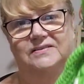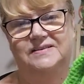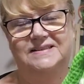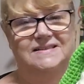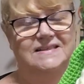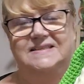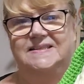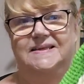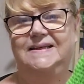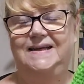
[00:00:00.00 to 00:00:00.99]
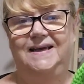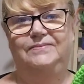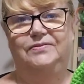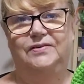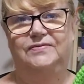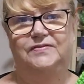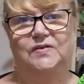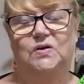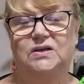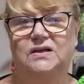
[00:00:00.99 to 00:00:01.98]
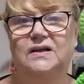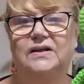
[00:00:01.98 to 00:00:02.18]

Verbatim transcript: because that's a silly name for a frog